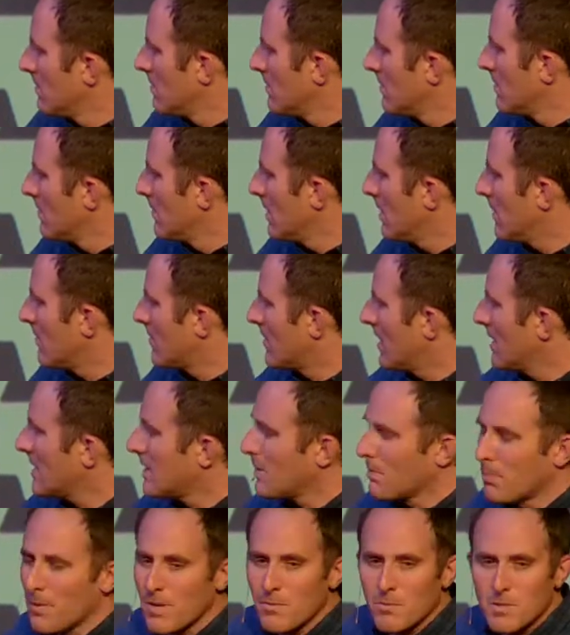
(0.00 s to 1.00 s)
If
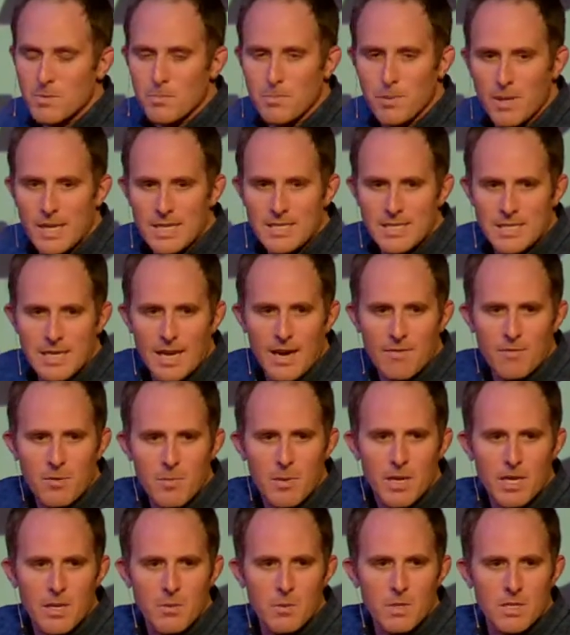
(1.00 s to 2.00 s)
discipline was pleasant,
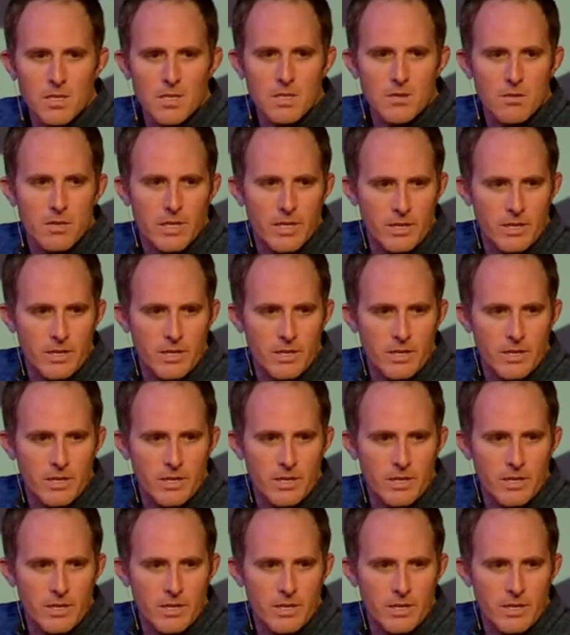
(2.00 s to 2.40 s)
everybody would do it.